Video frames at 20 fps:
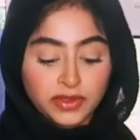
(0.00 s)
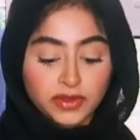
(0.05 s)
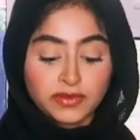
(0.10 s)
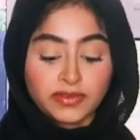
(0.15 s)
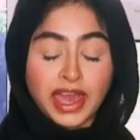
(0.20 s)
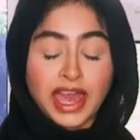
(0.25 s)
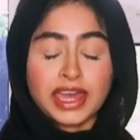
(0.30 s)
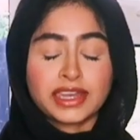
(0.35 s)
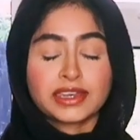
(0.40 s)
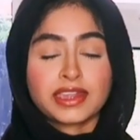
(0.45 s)

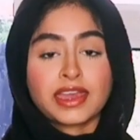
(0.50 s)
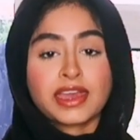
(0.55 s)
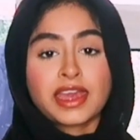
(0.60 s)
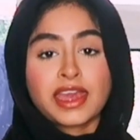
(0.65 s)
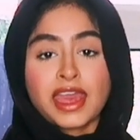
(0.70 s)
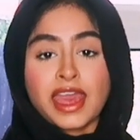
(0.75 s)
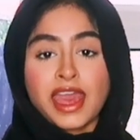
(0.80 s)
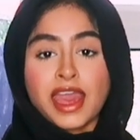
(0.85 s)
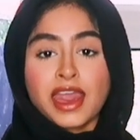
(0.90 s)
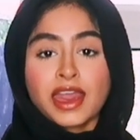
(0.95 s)
you've had
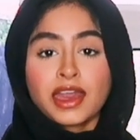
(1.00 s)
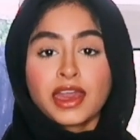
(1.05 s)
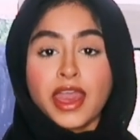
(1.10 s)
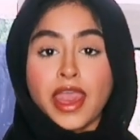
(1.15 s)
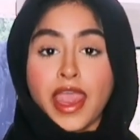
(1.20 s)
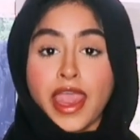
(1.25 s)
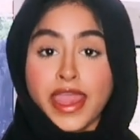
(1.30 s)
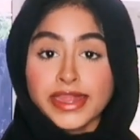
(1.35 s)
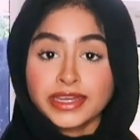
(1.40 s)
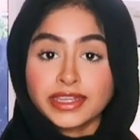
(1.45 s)

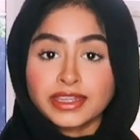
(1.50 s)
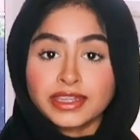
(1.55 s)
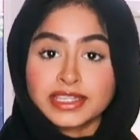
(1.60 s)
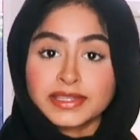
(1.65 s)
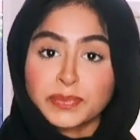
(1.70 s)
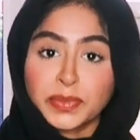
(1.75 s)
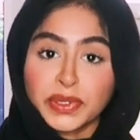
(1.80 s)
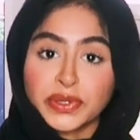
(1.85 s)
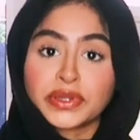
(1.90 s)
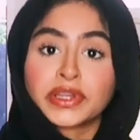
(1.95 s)
any
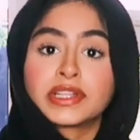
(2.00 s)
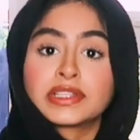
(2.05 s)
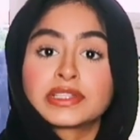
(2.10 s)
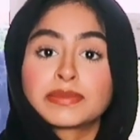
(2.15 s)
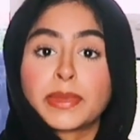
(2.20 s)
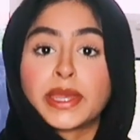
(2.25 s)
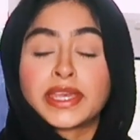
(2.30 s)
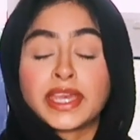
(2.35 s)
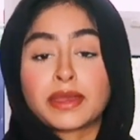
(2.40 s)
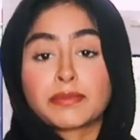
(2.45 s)
experience
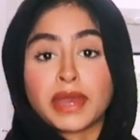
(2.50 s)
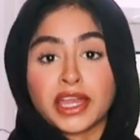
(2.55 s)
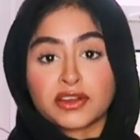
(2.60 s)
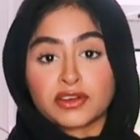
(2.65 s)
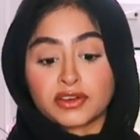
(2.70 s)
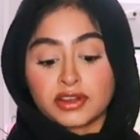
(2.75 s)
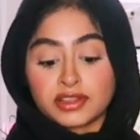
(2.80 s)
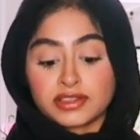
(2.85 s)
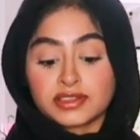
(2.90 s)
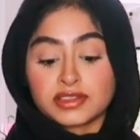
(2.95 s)
making
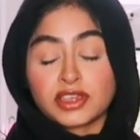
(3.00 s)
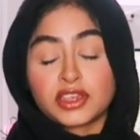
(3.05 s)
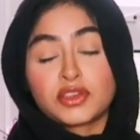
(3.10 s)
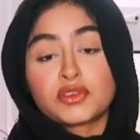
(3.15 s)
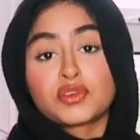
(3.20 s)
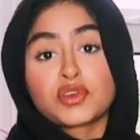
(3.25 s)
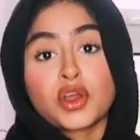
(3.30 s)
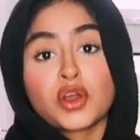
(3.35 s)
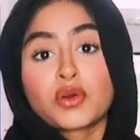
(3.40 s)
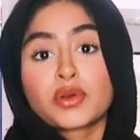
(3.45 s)
macarons,
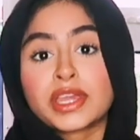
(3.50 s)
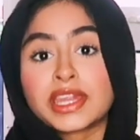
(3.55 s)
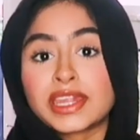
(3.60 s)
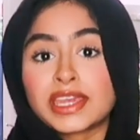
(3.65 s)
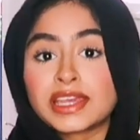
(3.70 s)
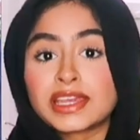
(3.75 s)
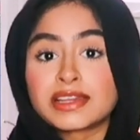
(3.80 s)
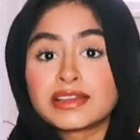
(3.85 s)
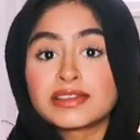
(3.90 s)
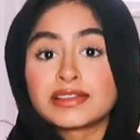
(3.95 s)
you know
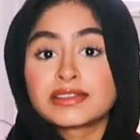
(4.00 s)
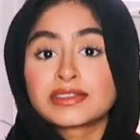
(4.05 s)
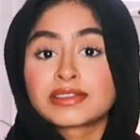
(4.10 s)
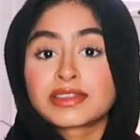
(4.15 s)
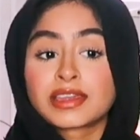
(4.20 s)
it is